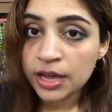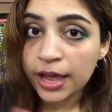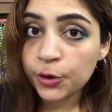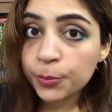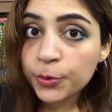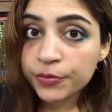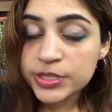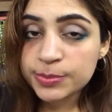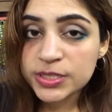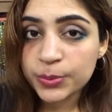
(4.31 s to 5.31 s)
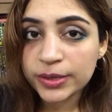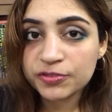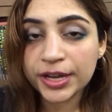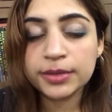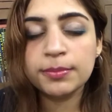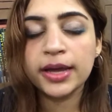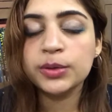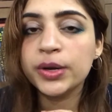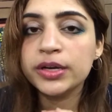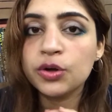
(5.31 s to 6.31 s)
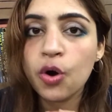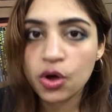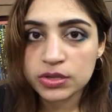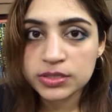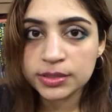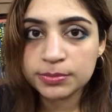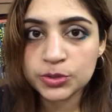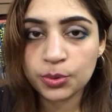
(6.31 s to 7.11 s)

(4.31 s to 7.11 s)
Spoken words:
I hope your Christmas went fine. Mine went awesome.